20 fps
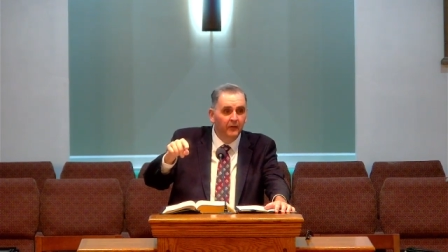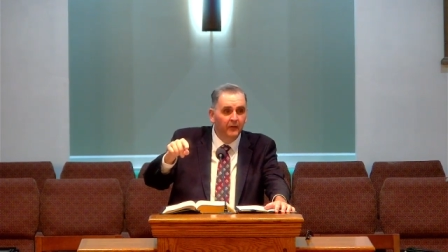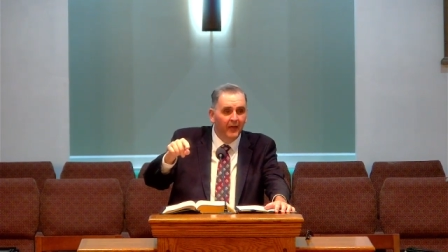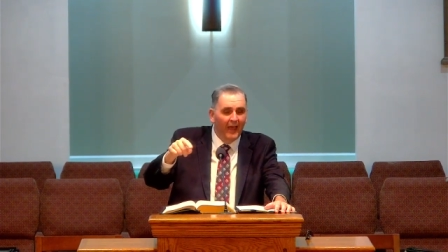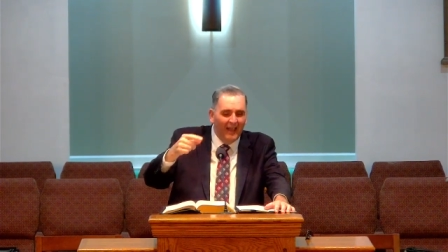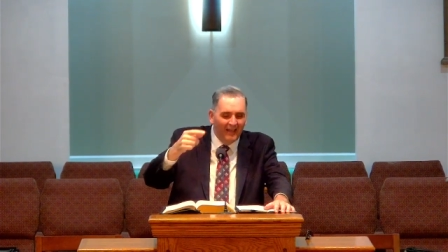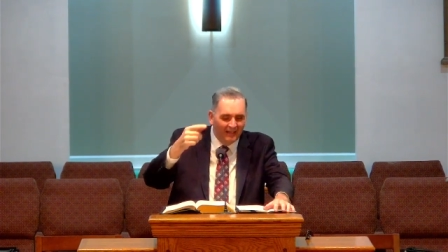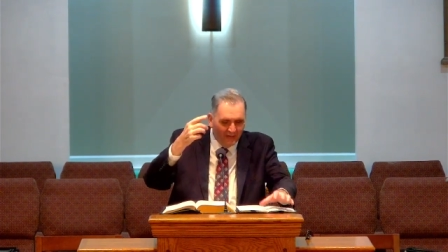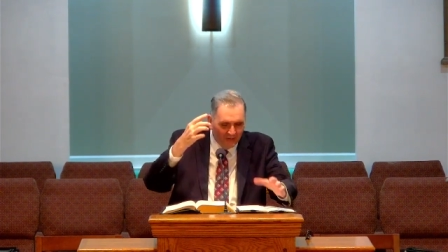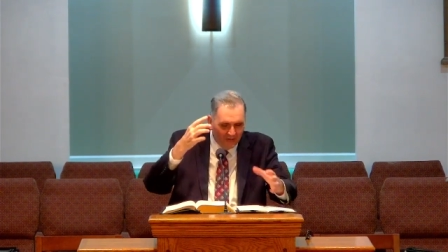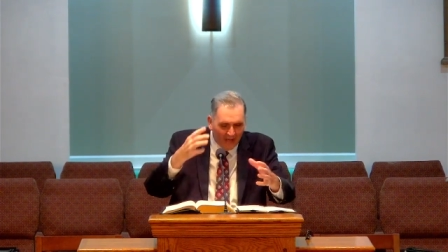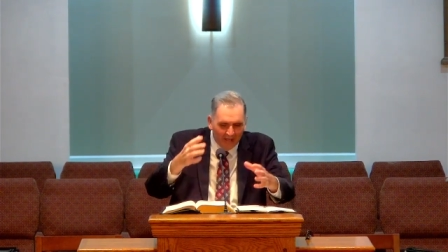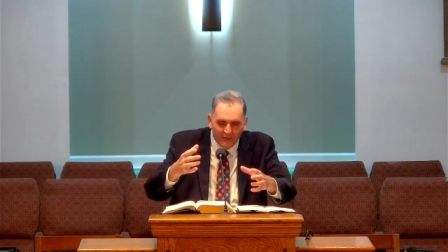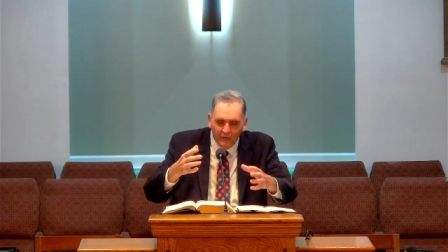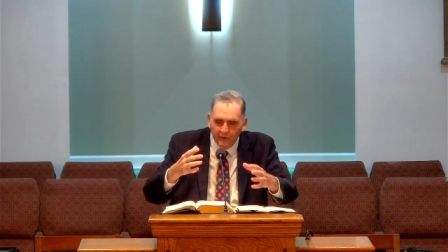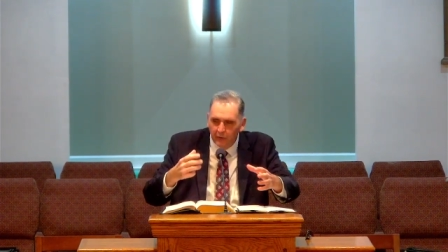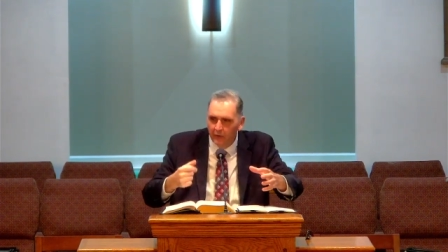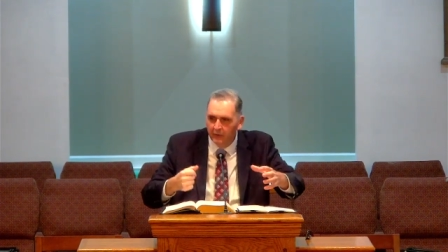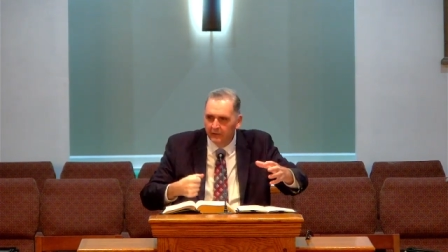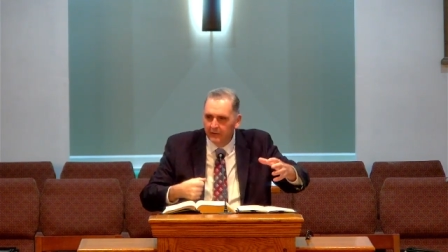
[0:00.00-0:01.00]
as they
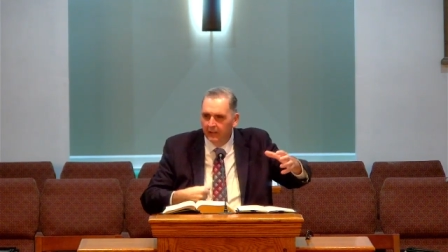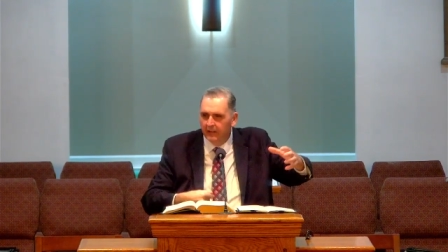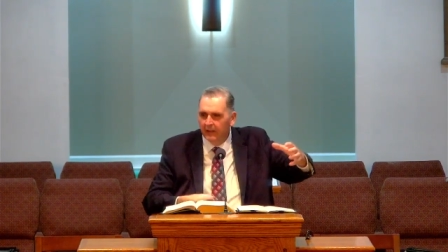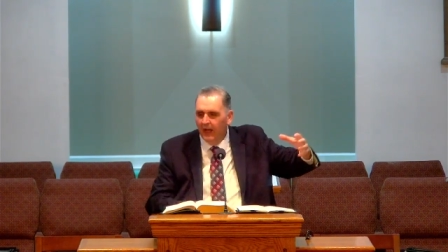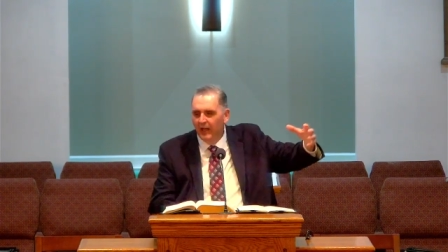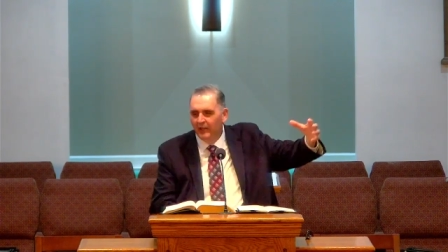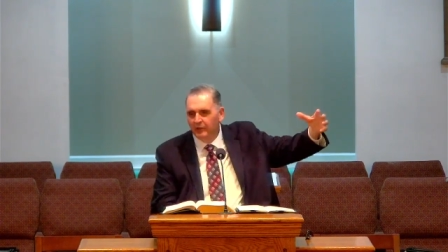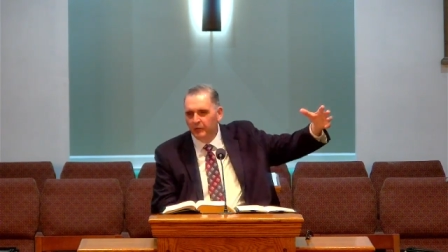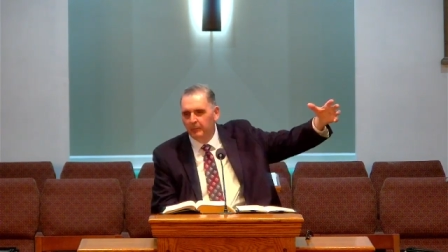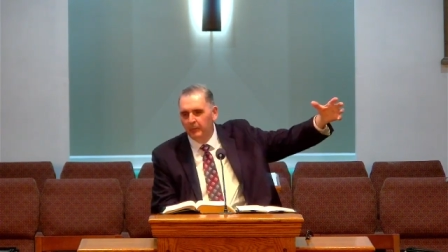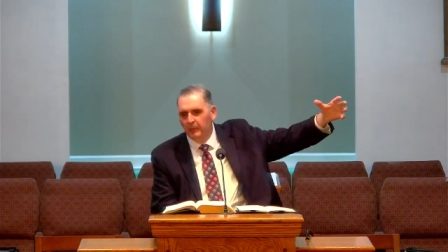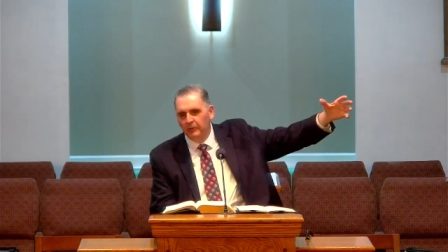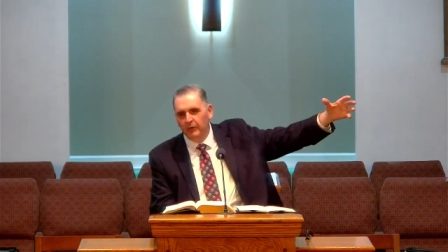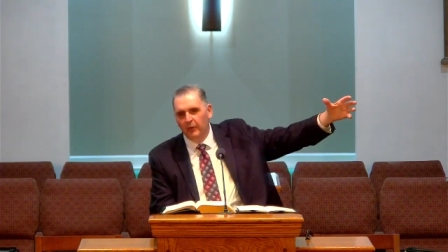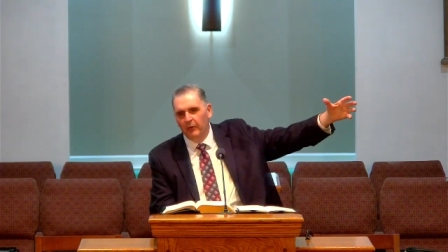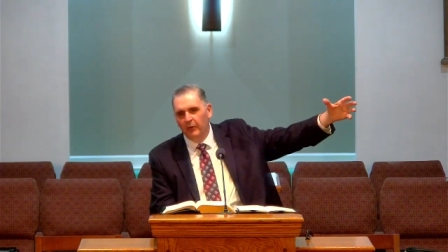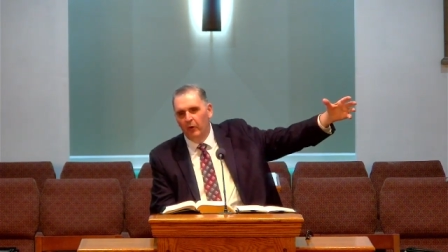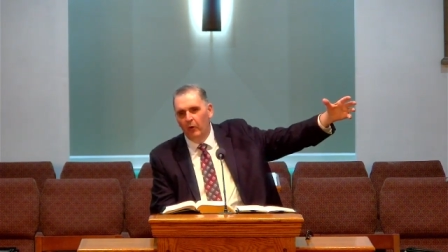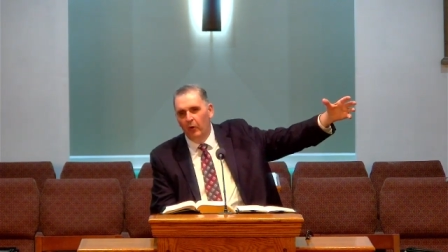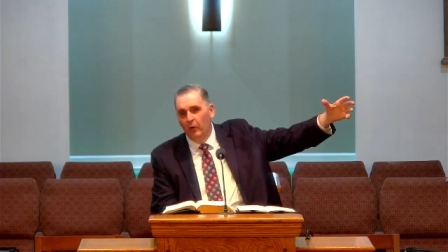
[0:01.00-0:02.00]
took the gospel to
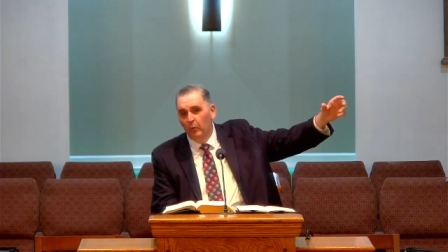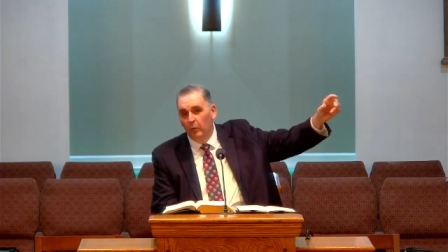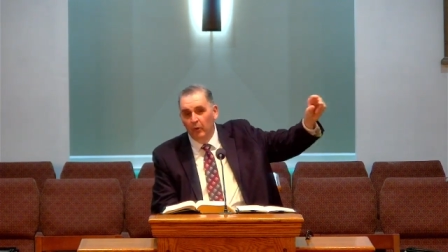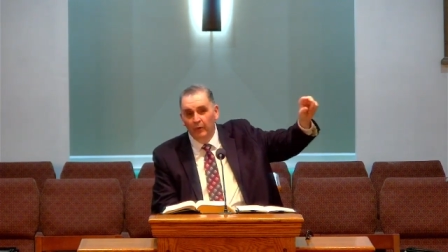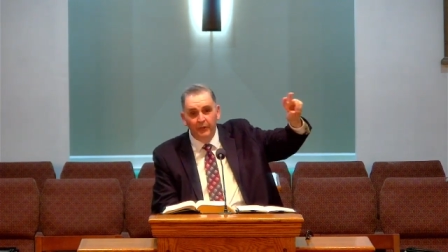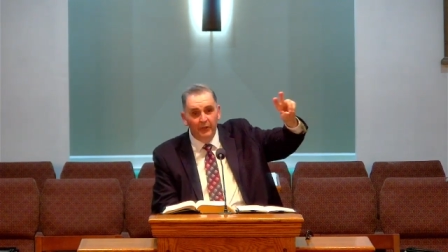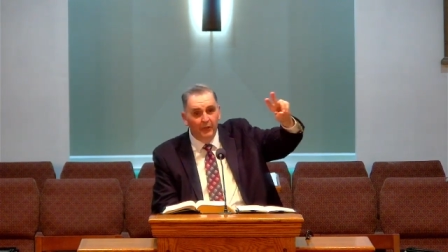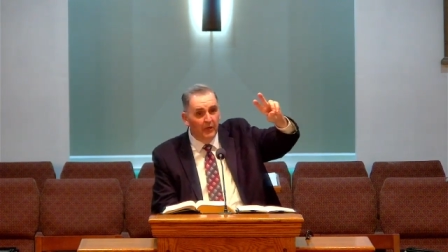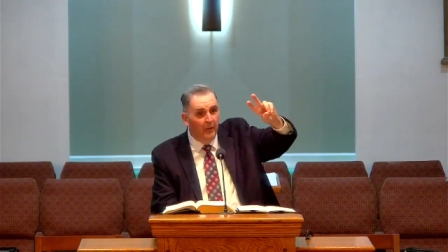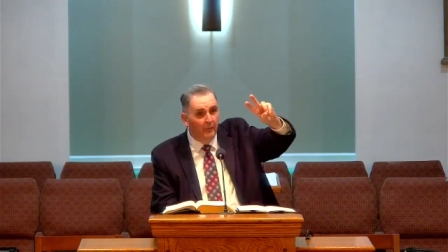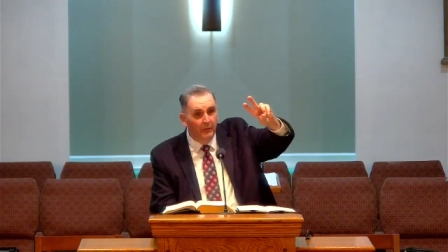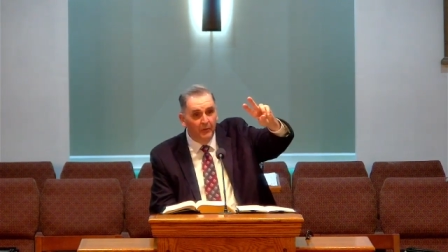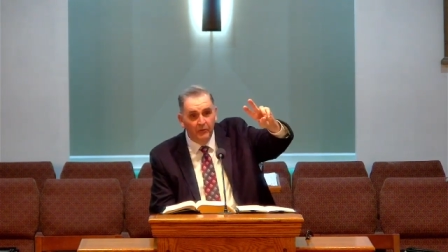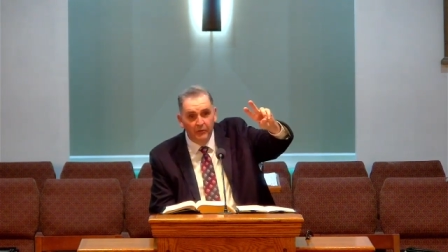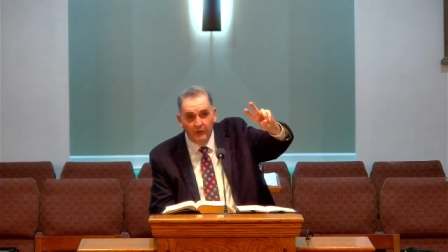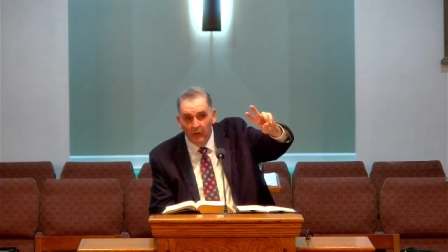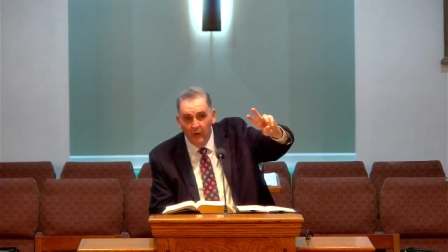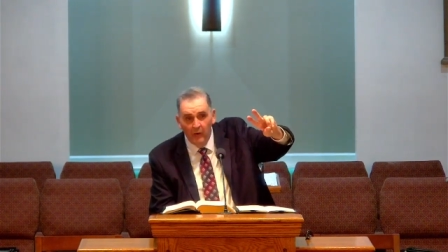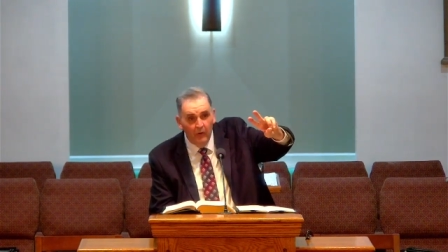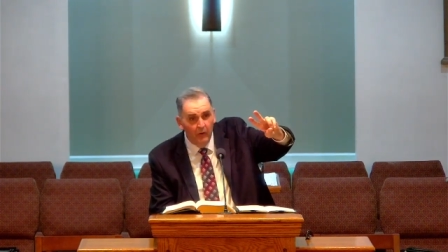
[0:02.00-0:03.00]
the whole world. And number
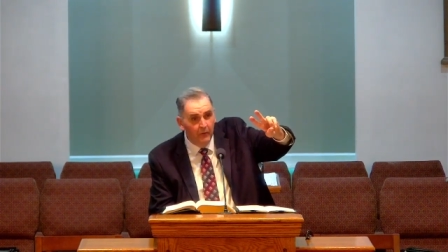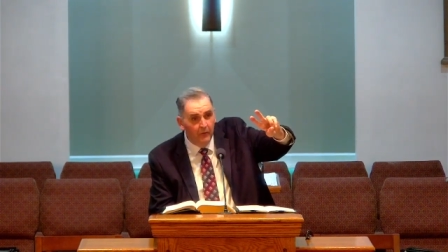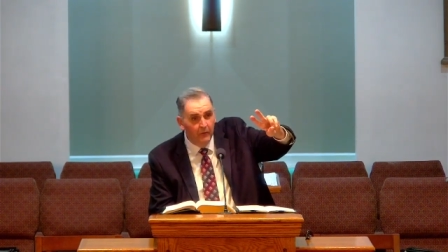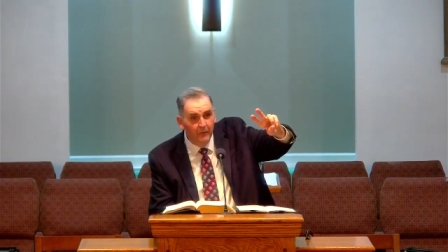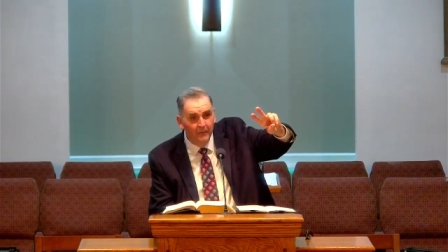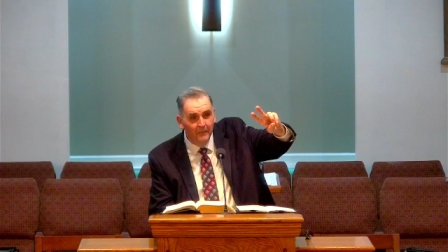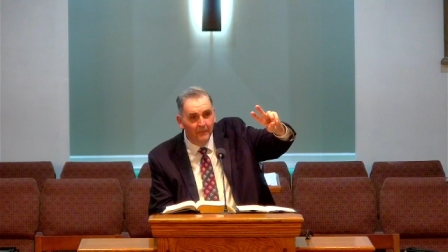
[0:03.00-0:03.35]
two,